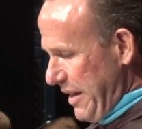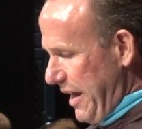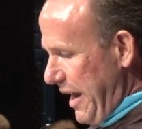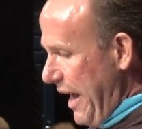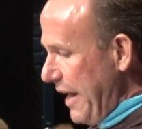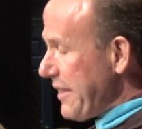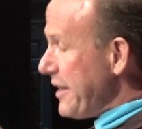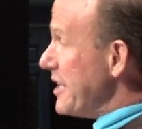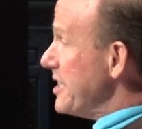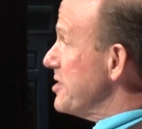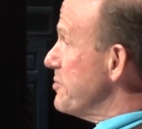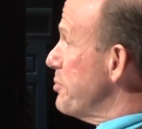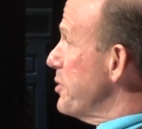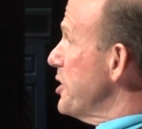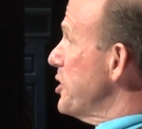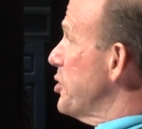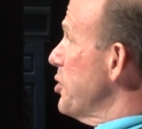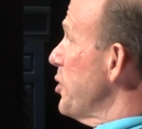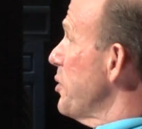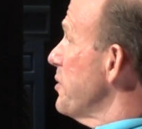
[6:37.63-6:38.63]
I think it's
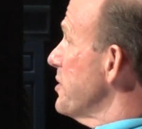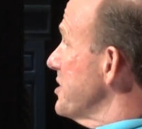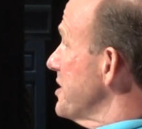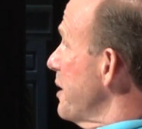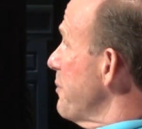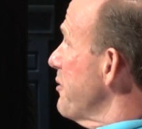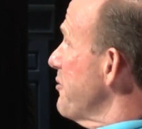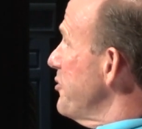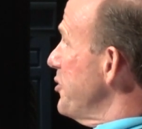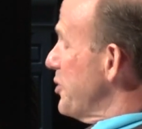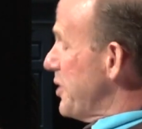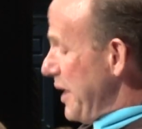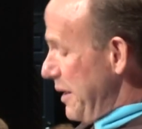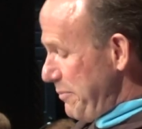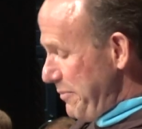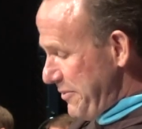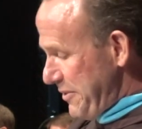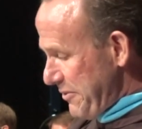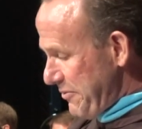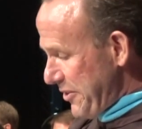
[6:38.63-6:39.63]
pretty cool when some of you
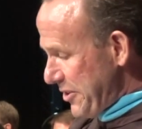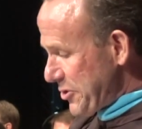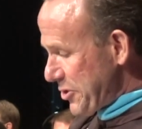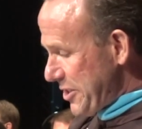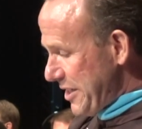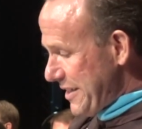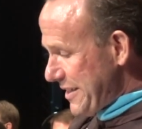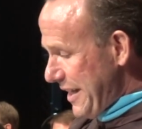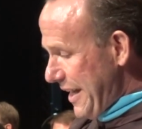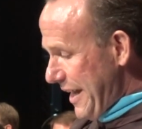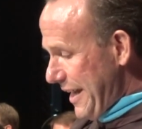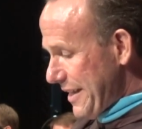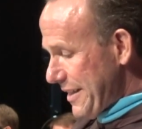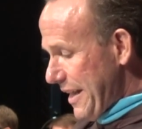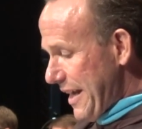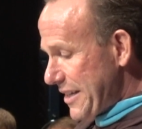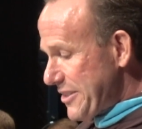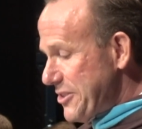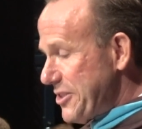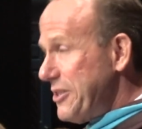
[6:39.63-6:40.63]
come to Visioning Day
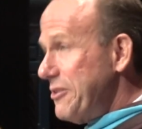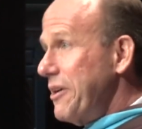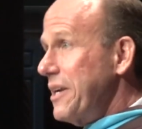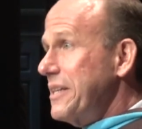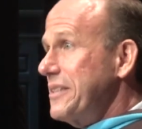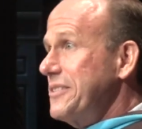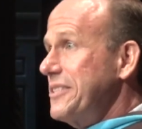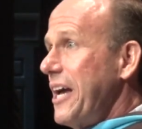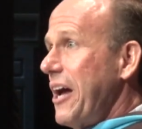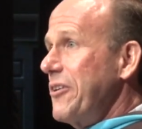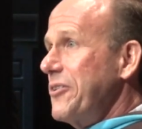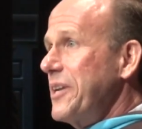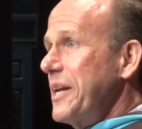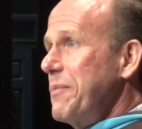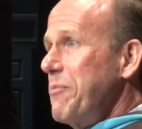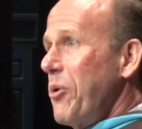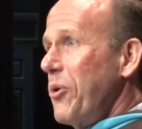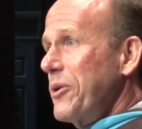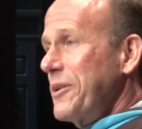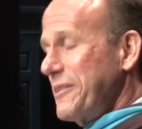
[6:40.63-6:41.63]
last year on a Saturday
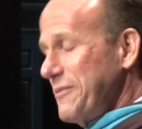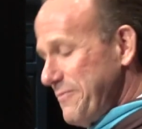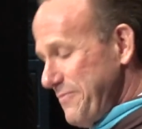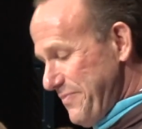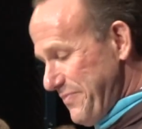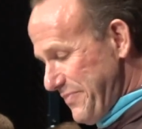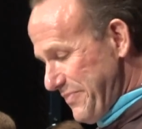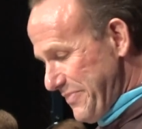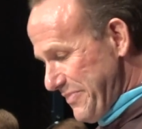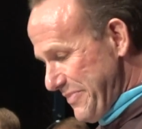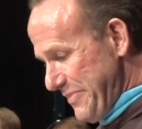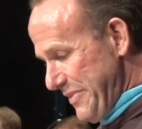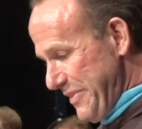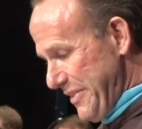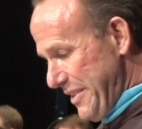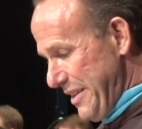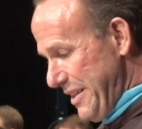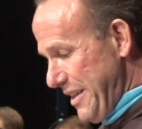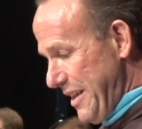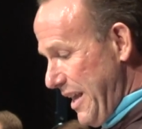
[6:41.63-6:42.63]
morning
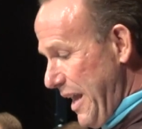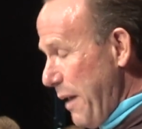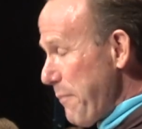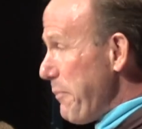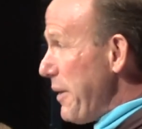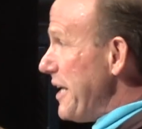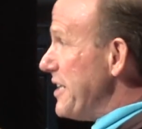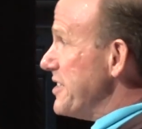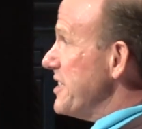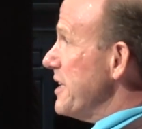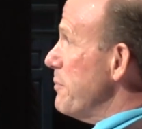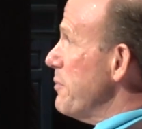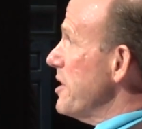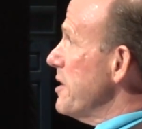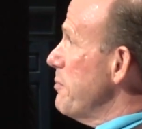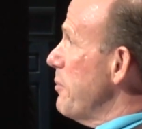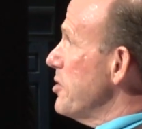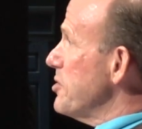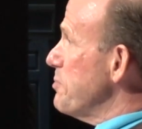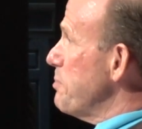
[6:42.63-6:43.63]
and make some of
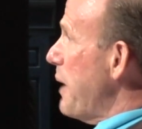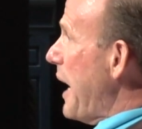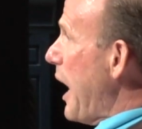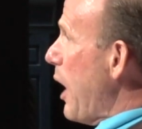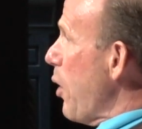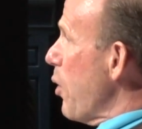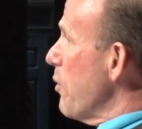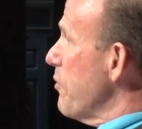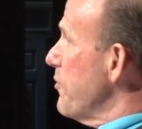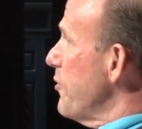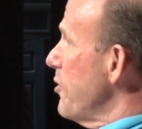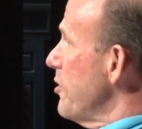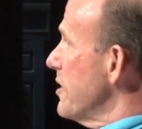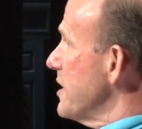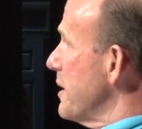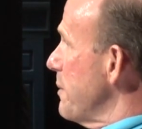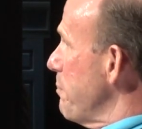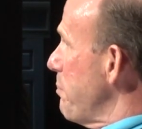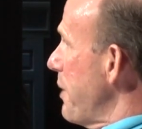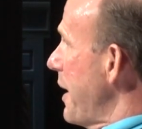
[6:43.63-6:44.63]
the most powerful and
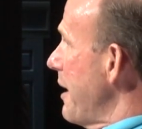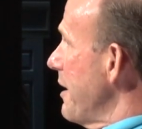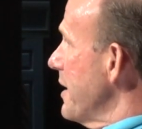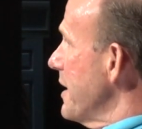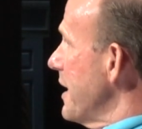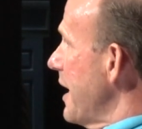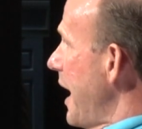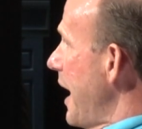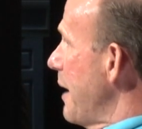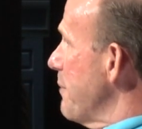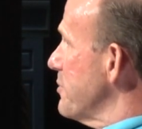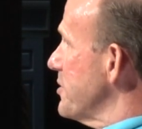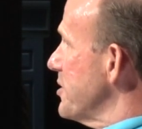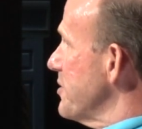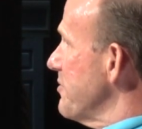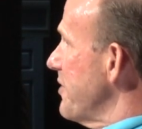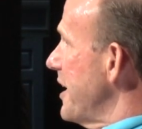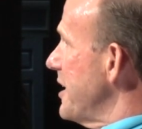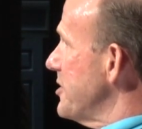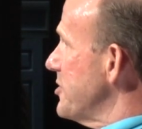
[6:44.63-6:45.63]
compelling
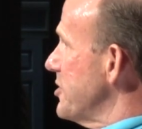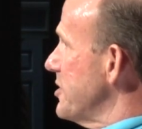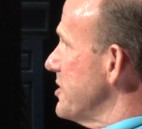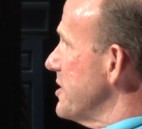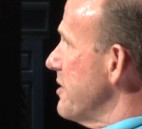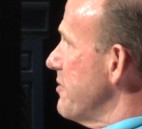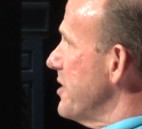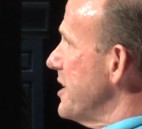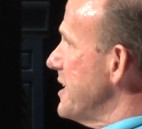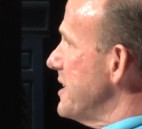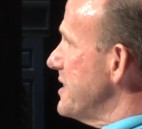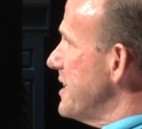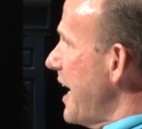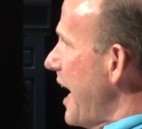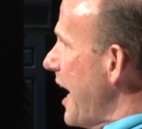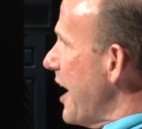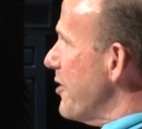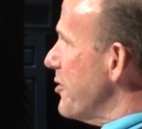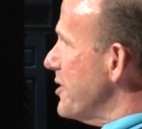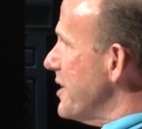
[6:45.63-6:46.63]
observations of the
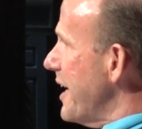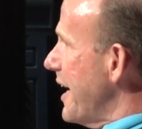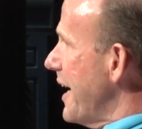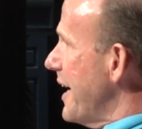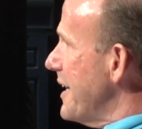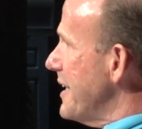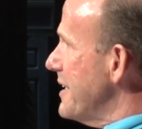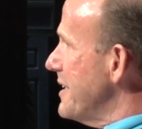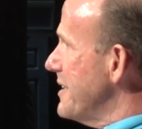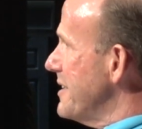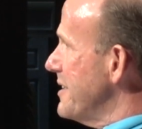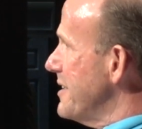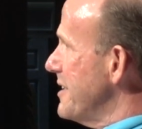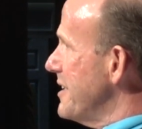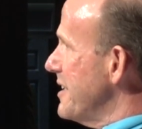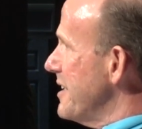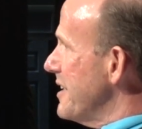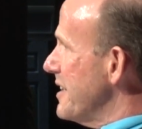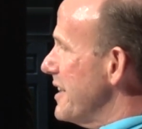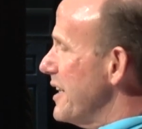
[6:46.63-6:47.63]
entire day
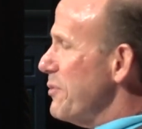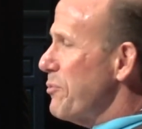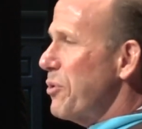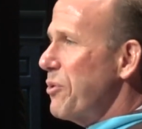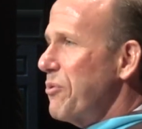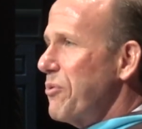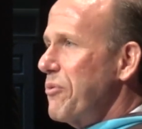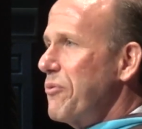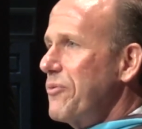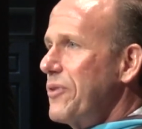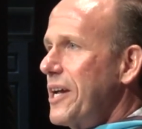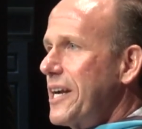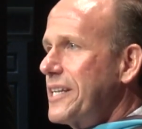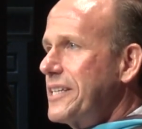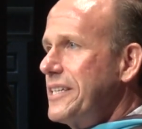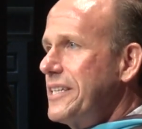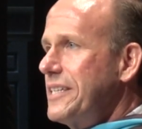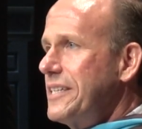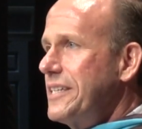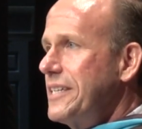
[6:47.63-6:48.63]
that were
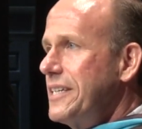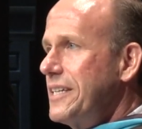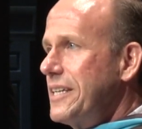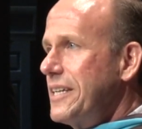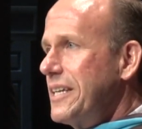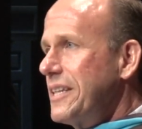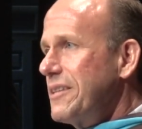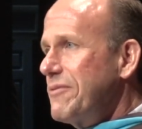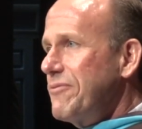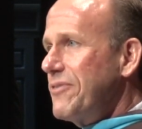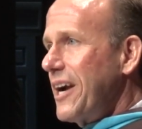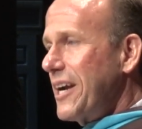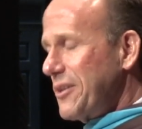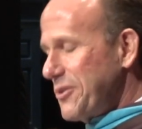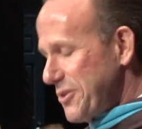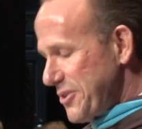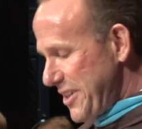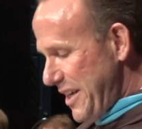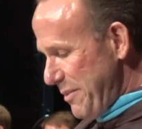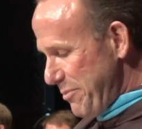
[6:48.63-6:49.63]
reflected in the final
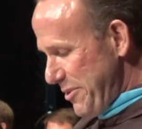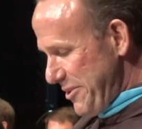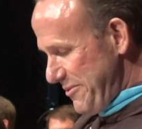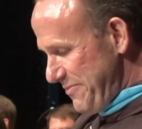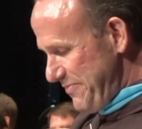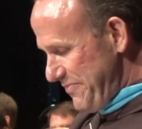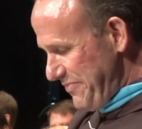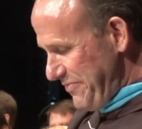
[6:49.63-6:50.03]
statement.